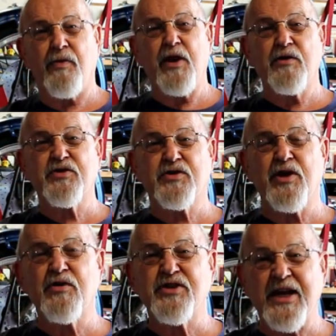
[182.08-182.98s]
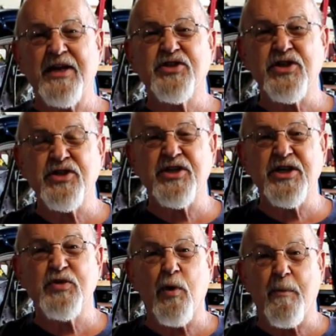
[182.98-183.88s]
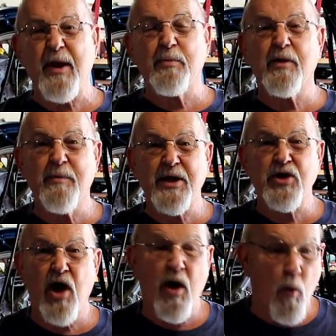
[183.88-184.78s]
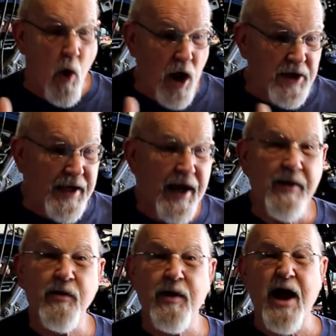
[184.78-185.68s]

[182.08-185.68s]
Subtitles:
There's instances where people have been caught walking out of their